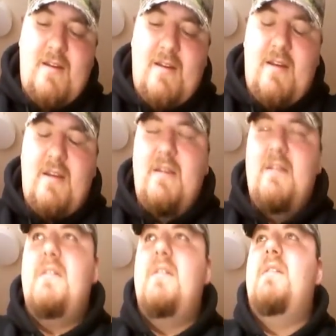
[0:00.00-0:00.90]
then
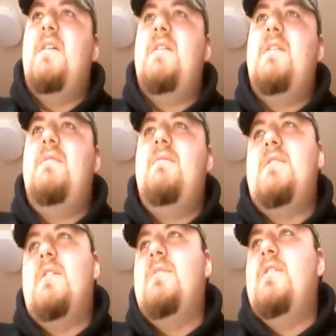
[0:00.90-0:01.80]
not a
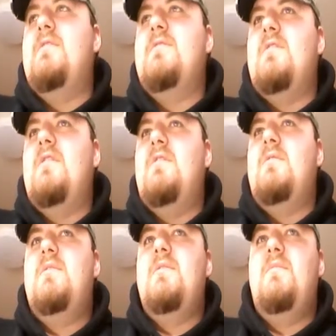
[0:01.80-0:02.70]
couple years
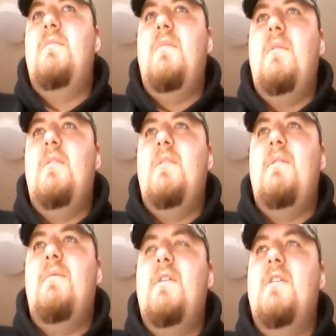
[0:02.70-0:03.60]
ago, maybe
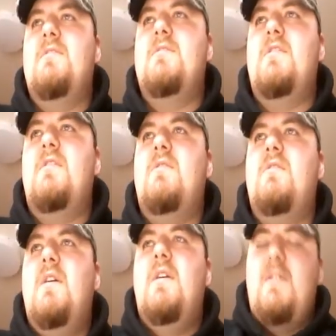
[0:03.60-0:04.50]
3 years ago,
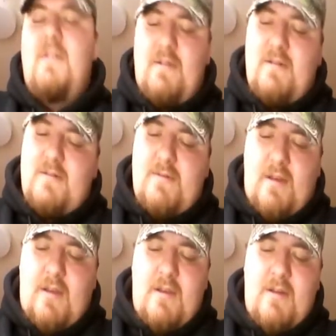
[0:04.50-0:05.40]

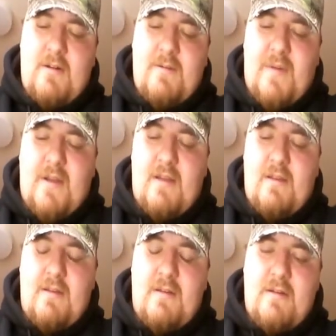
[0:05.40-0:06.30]
I ended up
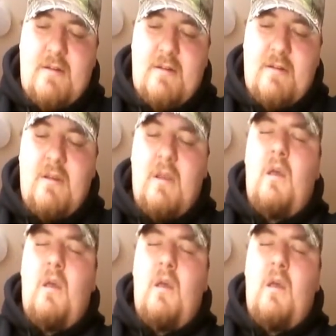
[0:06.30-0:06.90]
buying the